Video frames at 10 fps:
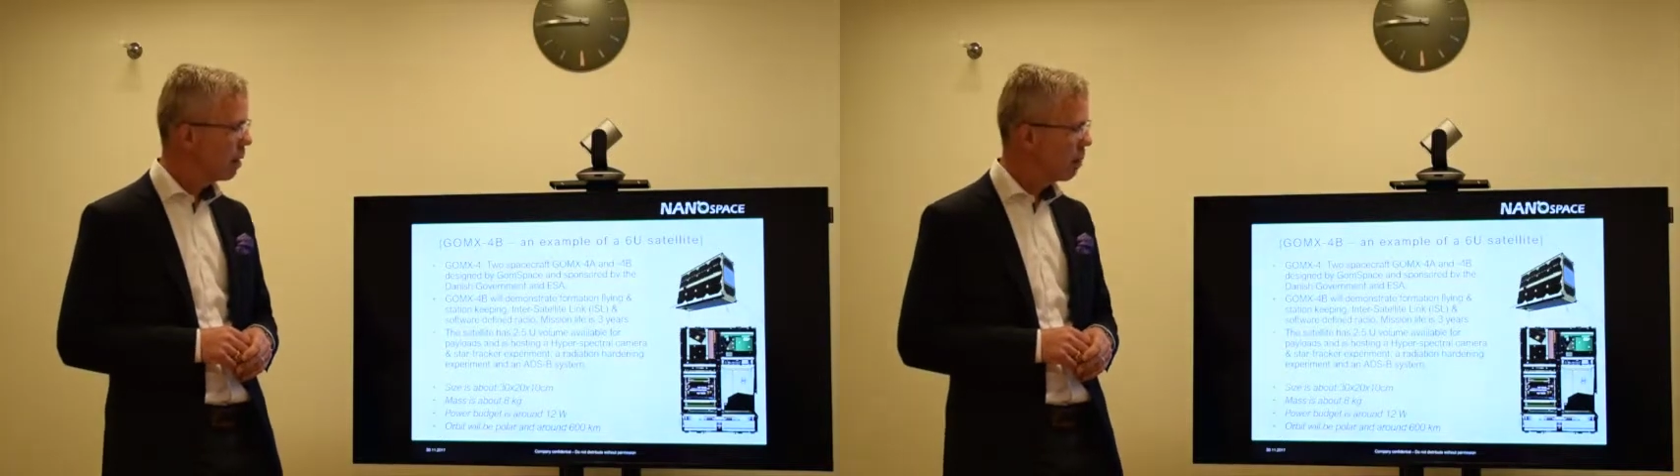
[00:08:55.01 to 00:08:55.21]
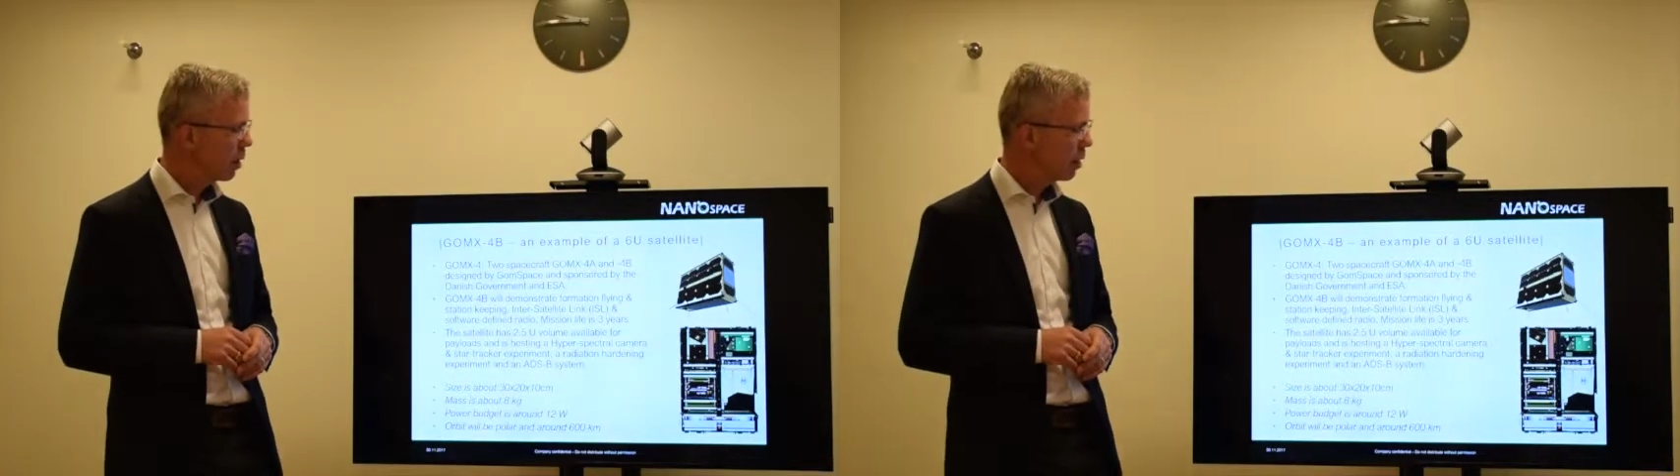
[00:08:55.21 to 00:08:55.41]

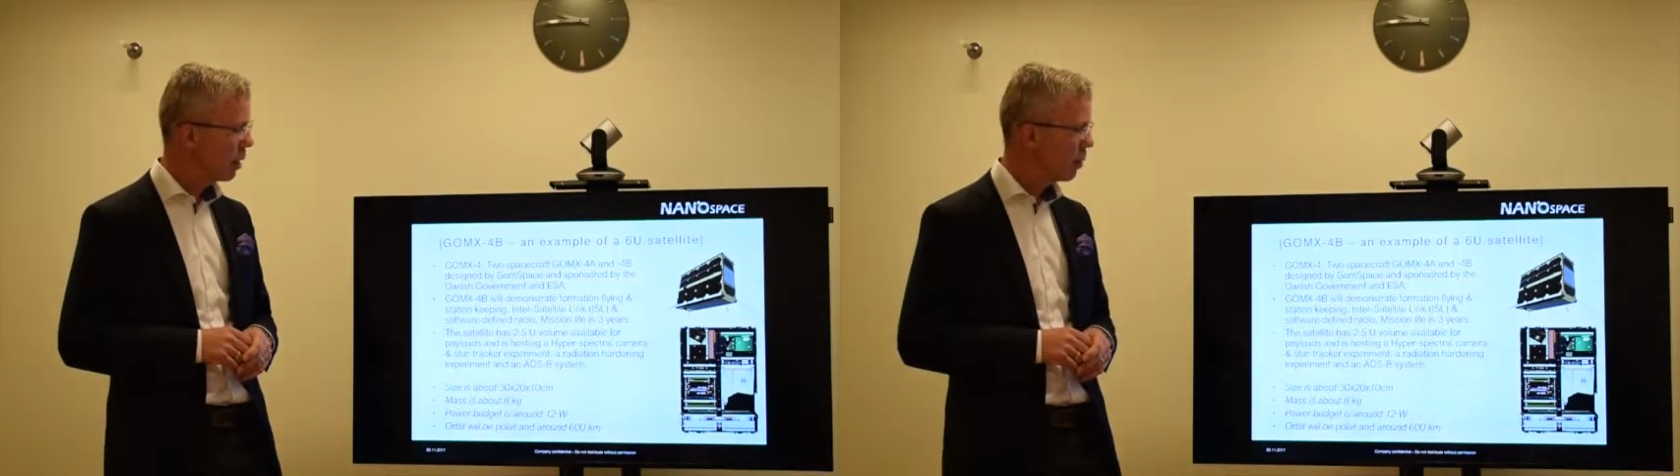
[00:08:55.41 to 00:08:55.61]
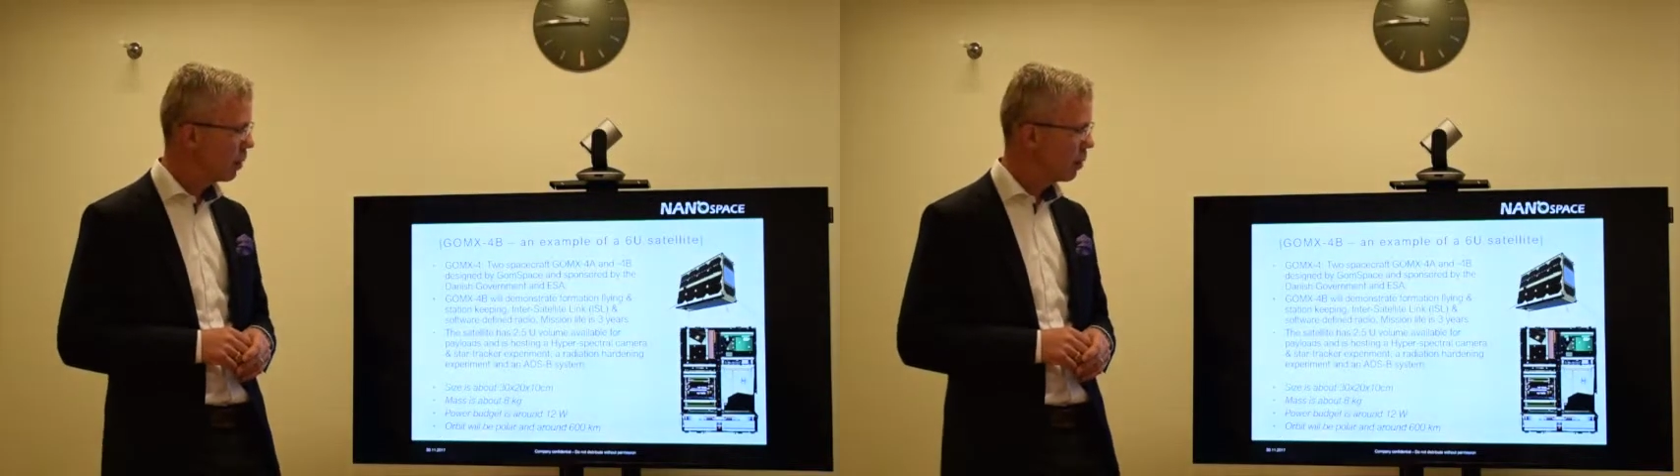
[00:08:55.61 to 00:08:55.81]
But
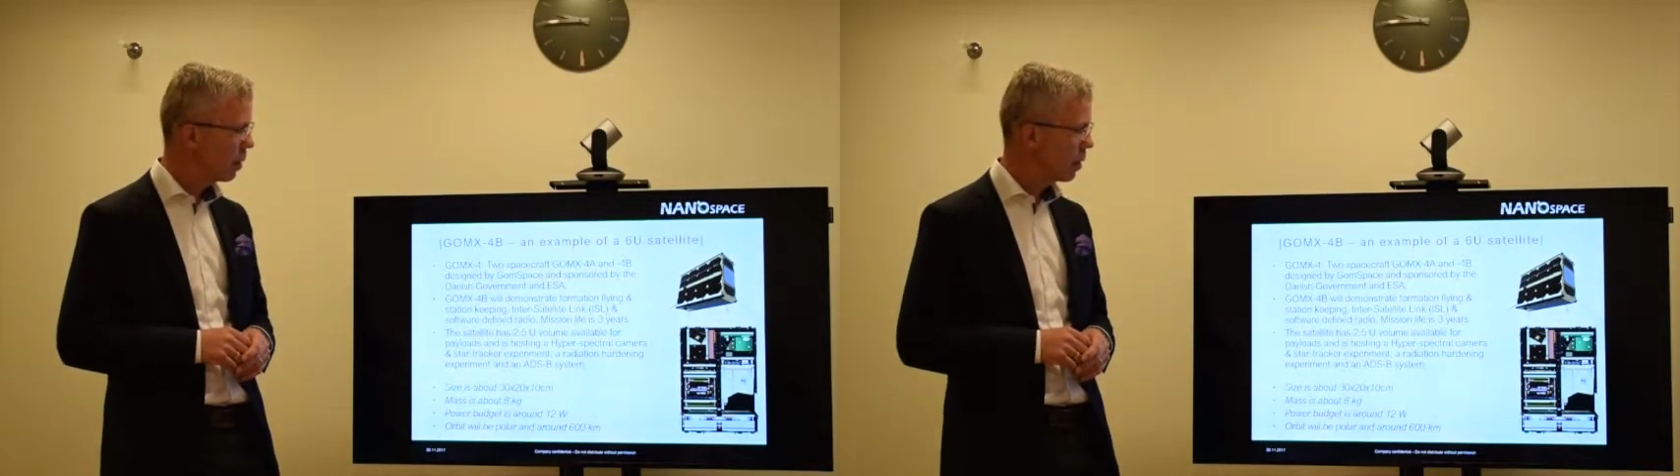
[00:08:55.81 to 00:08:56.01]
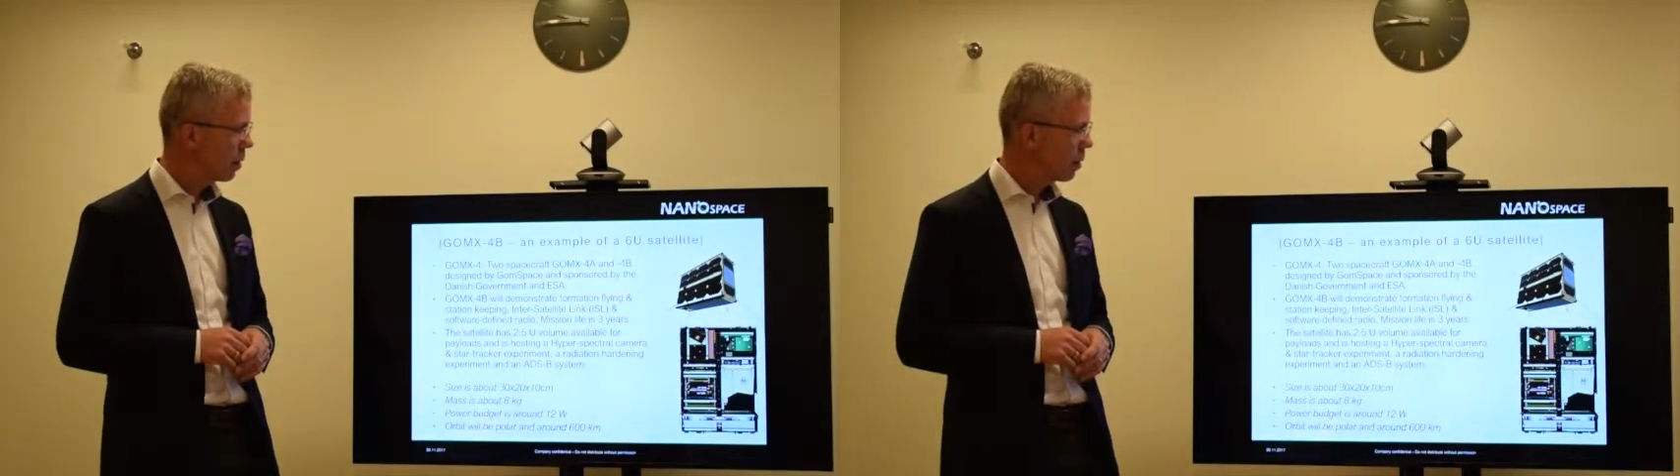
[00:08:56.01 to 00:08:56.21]
if you
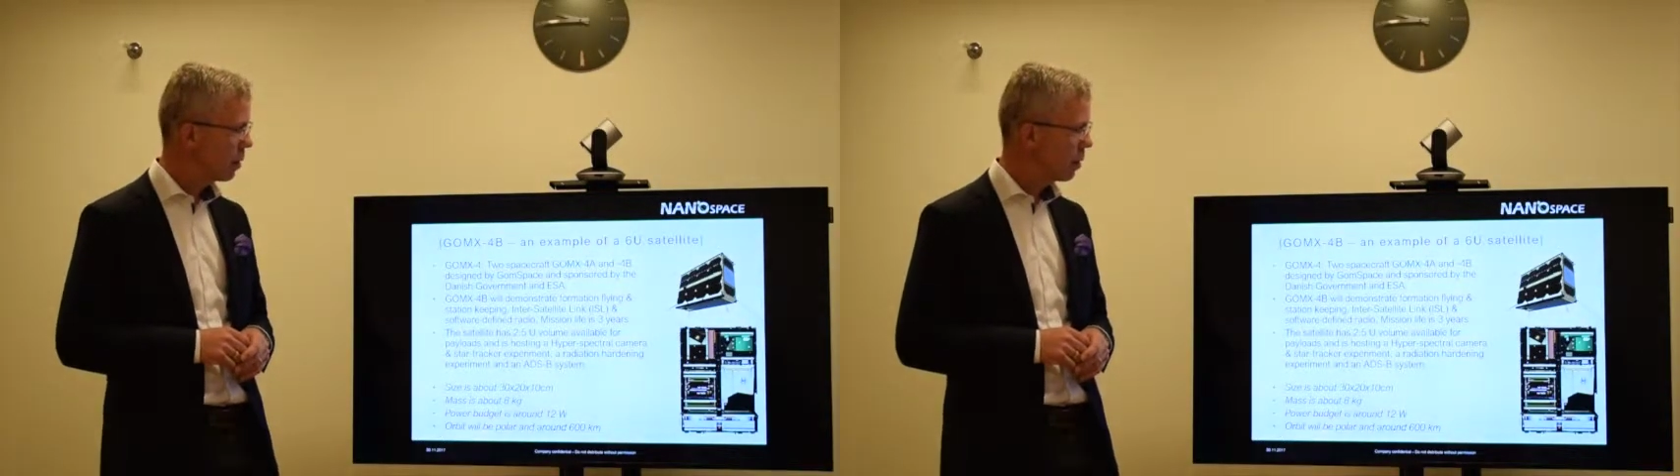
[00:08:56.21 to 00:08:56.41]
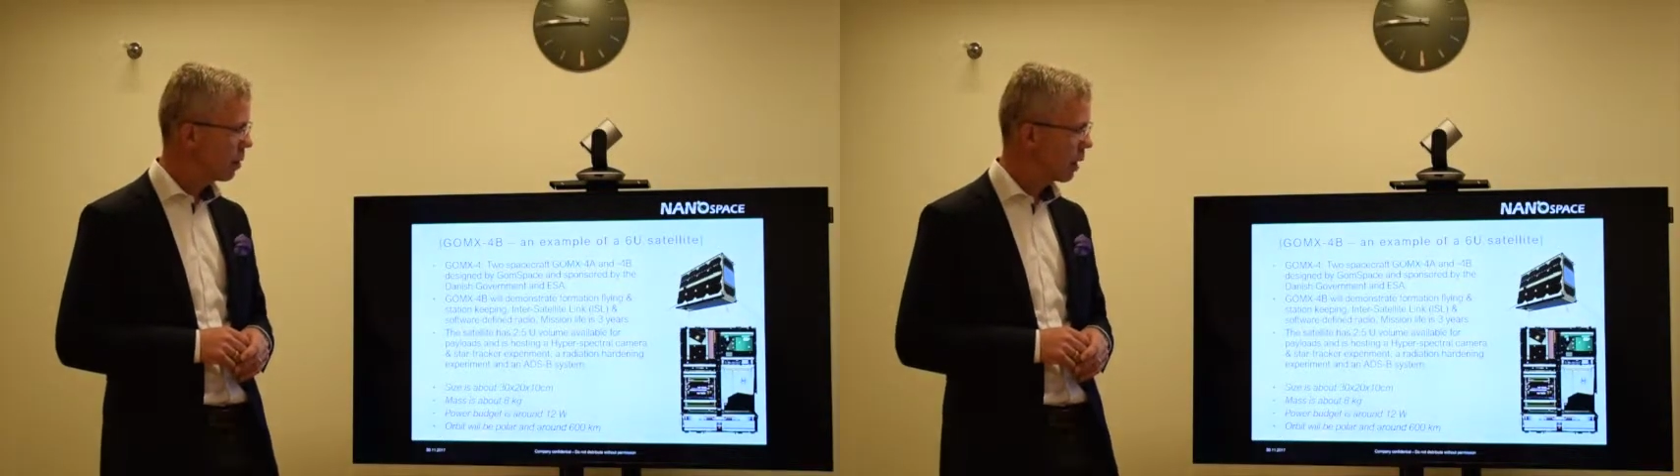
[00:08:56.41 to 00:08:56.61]
want to
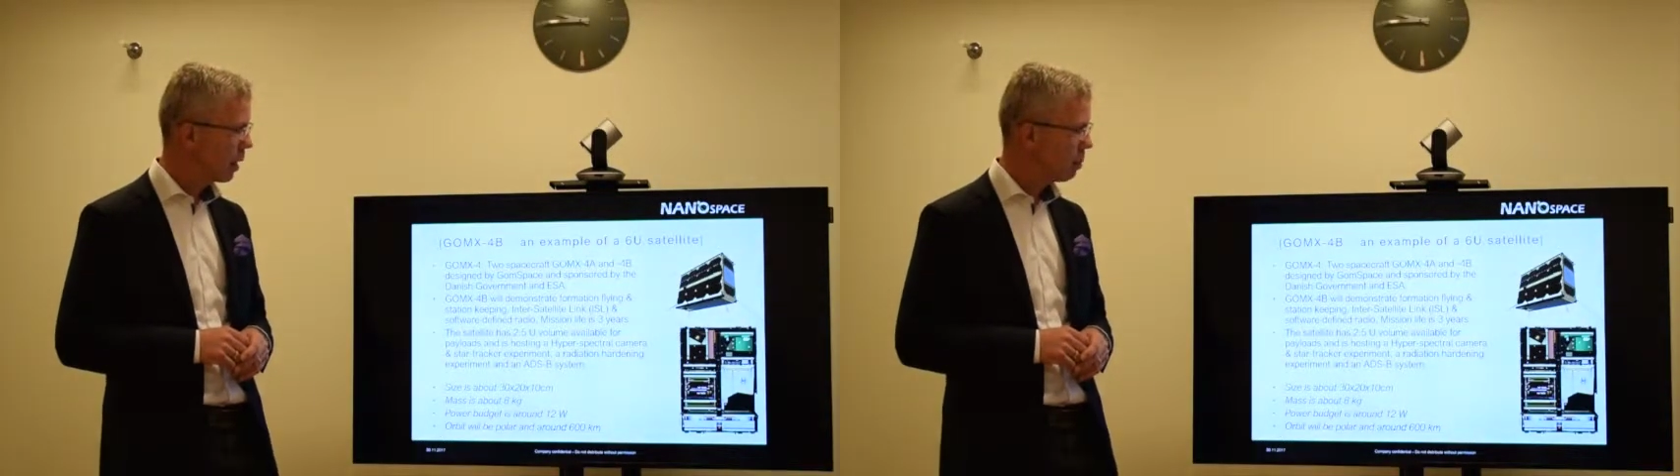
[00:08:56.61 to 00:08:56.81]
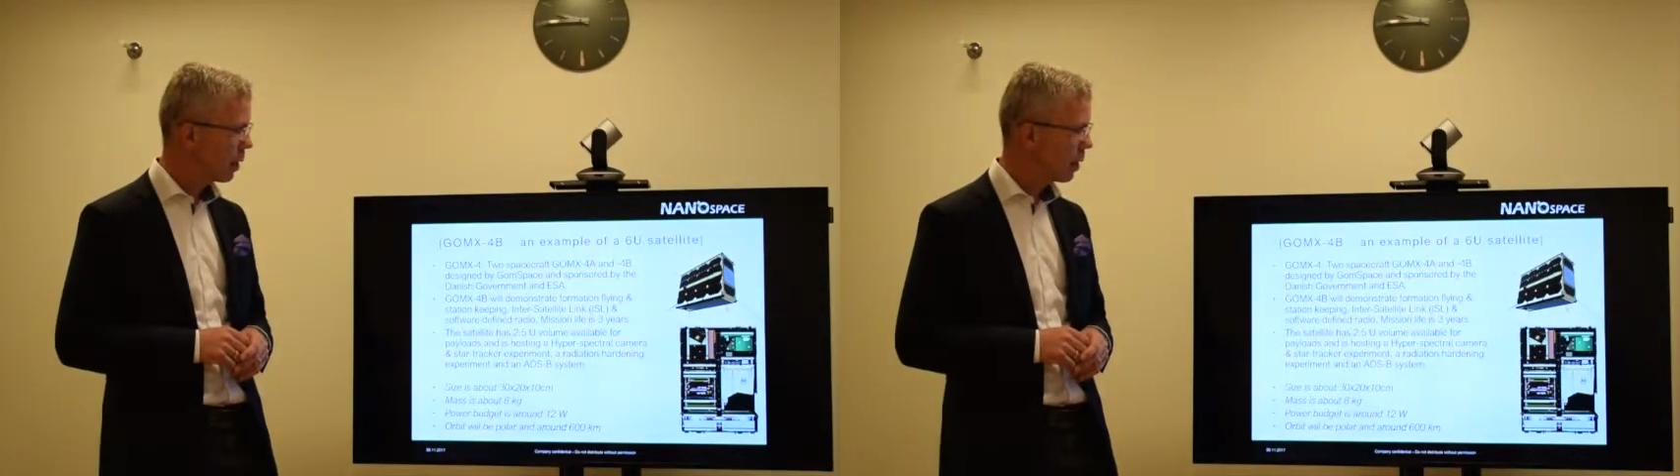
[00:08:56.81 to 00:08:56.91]
keep